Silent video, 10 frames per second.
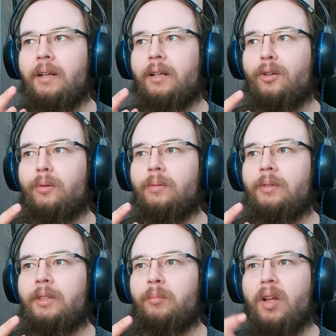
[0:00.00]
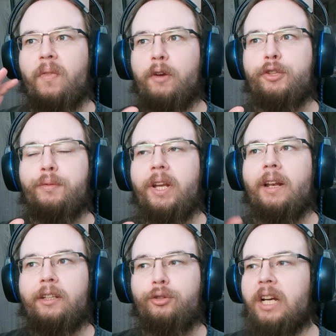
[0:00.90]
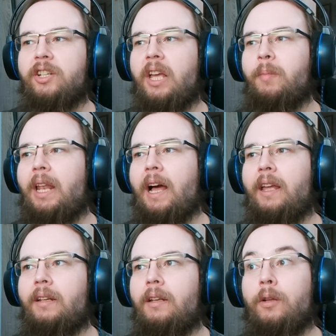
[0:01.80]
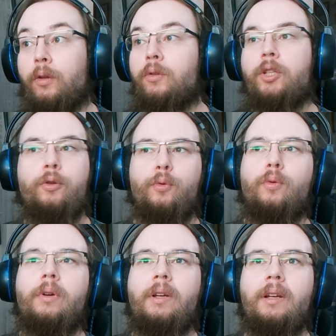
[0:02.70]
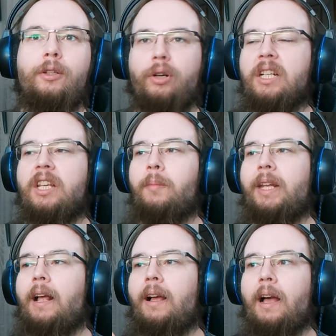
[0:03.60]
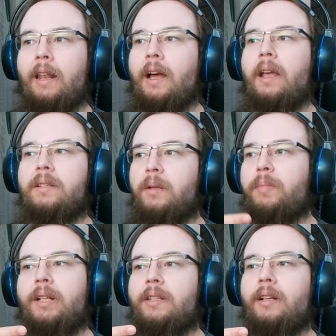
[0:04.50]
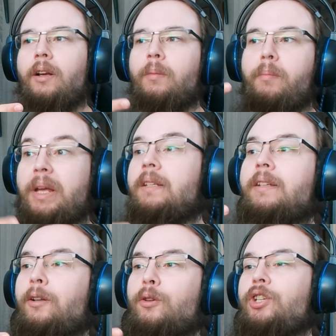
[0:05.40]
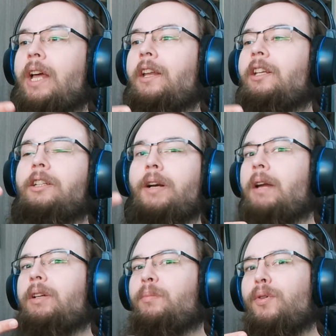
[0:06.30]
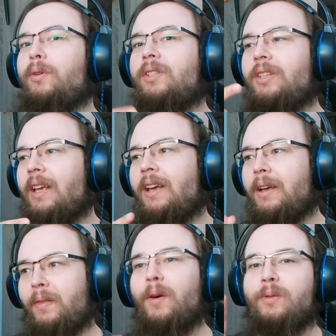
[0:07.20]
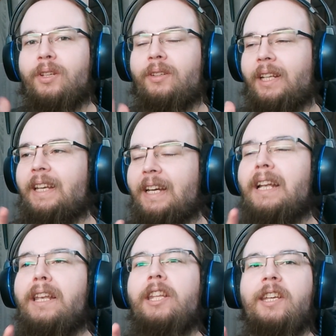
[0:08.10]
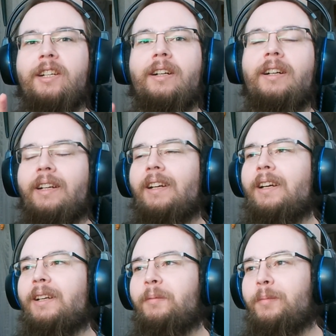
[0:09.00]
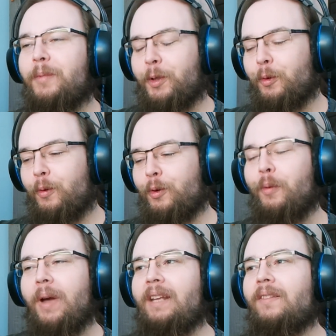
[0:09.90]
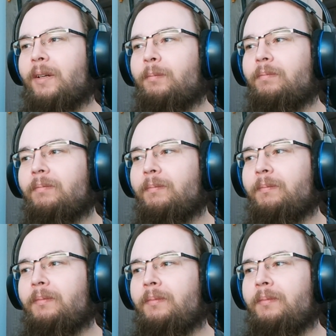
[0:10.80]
I know. But those three, like Trash Game Alliance, those two, Trash Game Alliance and Pencil, Go- Pencil Gonchana and her errand boys, those are like clear uh, who who made them.